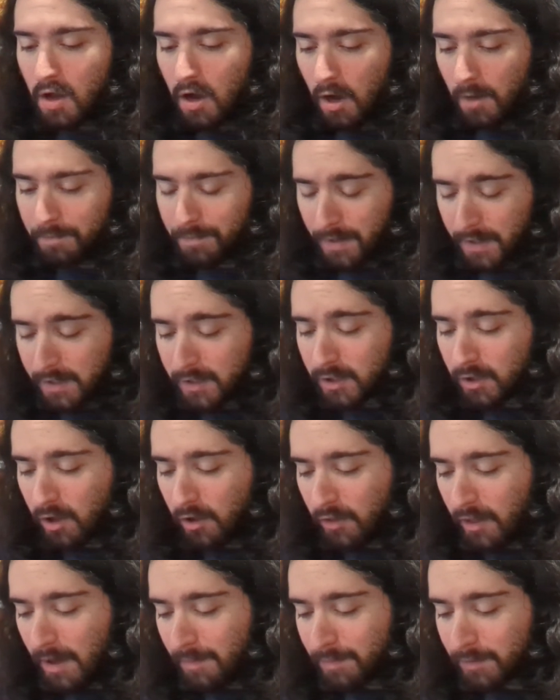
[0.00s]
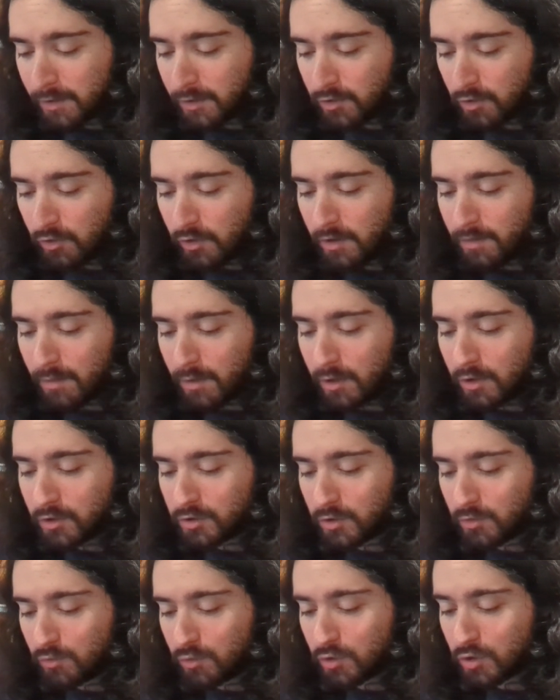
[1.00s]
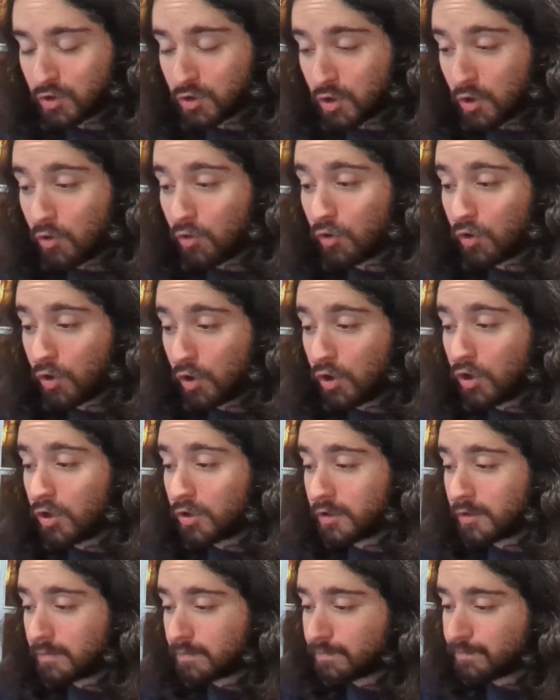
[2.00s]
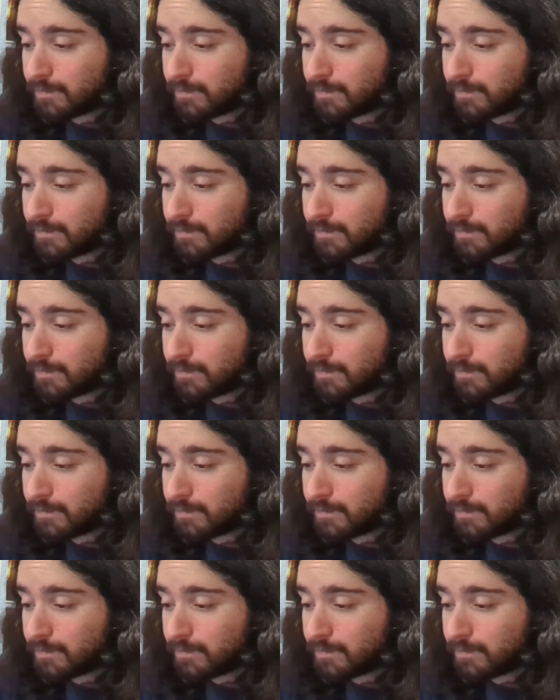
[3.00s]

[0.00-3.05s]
opinion on that, but it's only because it was so good